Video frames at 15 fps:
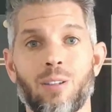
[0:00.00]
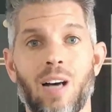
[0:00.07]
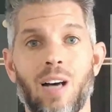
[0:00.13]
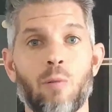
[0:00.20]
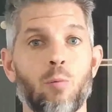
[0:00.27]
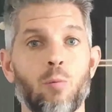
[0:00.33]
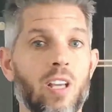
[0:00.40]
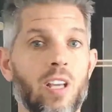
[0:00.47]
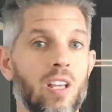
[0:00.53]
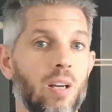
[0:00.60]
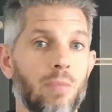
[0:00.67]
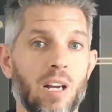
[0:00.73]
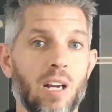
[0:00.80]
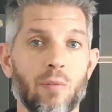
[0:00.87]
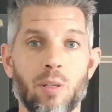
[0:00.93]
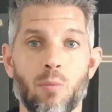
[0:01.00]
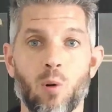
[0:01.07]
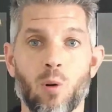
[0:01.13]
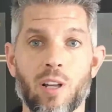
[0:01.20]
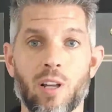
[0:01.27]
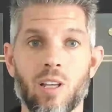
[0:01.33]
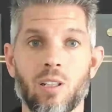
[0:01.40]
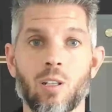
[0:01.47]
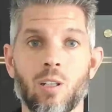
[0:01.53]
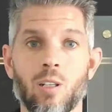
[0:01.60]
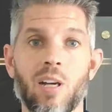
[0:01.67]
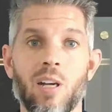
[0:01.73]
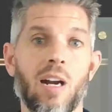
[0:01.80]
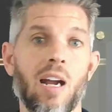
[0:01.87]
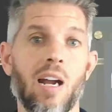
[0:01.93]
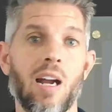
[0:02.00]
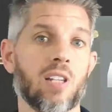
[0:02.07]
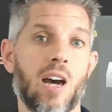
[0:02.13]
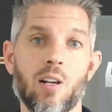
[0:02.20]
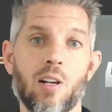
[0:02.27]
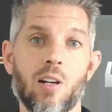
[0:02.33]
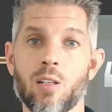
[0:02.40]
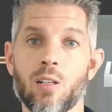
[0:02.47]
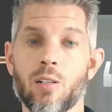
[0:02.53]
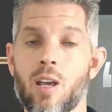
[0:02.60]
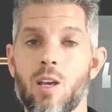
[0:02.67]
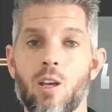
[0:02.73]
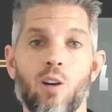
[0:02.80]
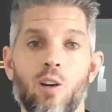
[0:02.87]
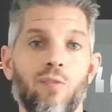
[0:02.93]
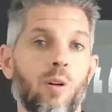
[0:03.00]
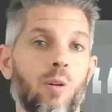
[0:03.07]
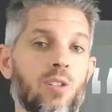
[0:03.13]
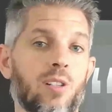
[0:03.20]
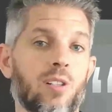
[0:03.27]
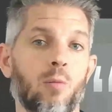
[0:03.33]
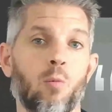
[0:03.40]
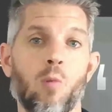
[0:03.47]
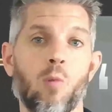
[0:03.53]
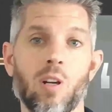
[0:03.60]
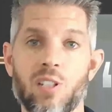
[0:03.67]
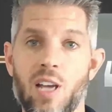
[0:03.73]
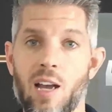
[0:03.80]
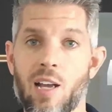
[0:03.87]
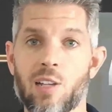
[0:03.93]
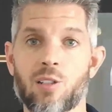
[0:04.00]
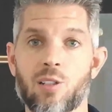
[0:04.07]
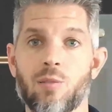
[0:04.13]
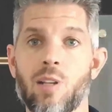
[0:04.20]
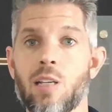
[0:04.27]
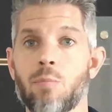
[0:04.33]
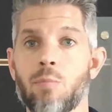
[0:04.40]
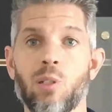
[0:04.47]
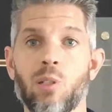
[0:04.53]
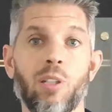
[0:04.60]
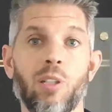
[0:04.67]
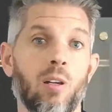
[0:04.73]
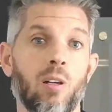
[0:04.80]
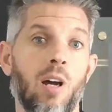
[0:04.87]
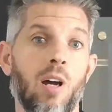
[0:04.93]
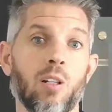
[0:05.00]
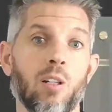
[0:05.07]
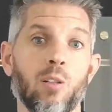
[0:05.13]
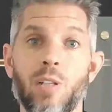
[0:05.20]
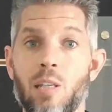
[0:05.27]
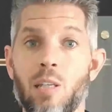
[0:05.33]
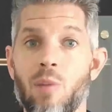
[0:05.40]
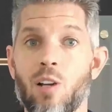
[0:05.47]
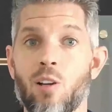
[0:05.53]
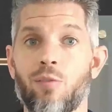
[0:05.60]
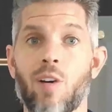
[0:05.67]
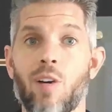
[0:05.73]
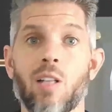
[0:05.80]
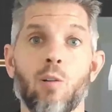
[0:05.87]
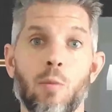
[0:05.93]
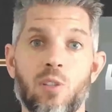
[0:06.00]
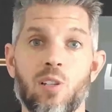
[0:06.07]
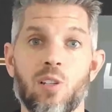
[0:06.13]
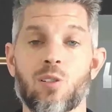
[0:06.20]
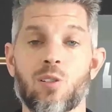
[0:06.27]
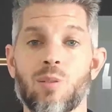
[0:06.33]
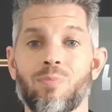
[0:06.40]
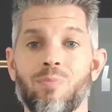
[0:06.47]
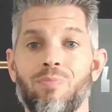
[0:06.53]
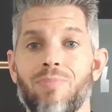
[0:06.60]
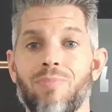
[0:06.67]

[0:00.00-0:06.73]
I would wake up every morning, no matter how tired, focus on one task, like building our auto email follow-up system.